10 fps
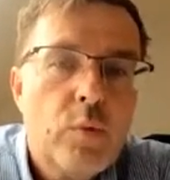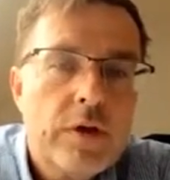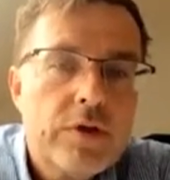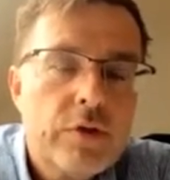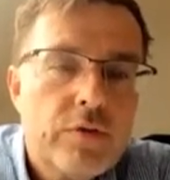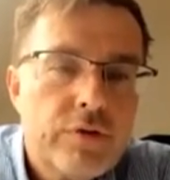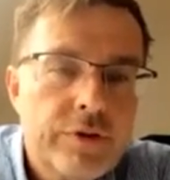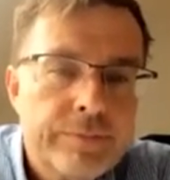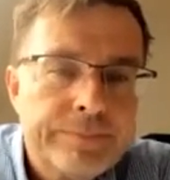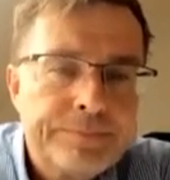one
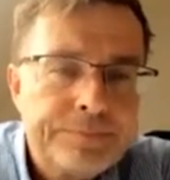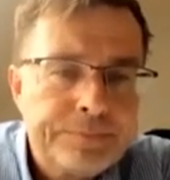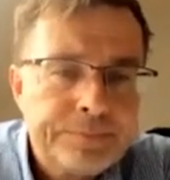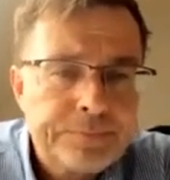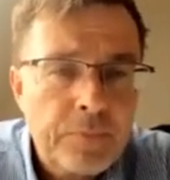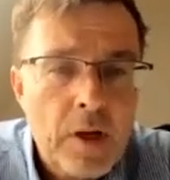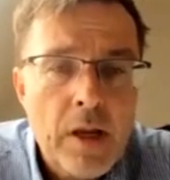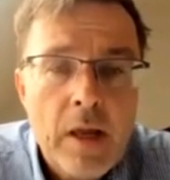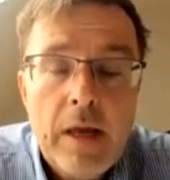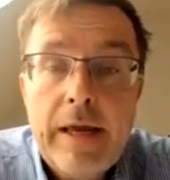solution.
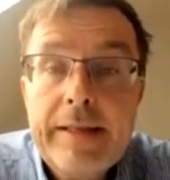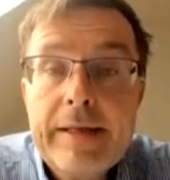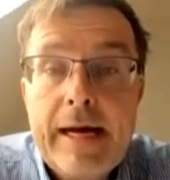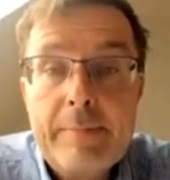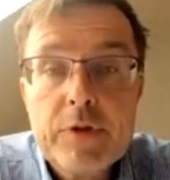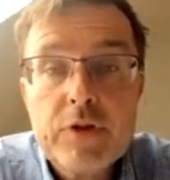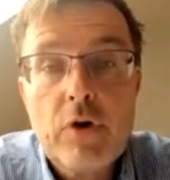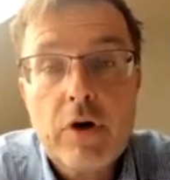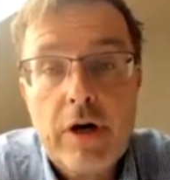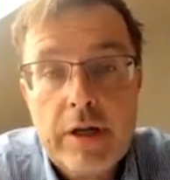It
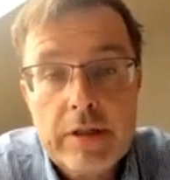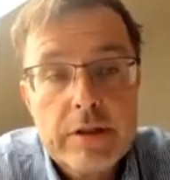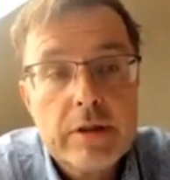comes already,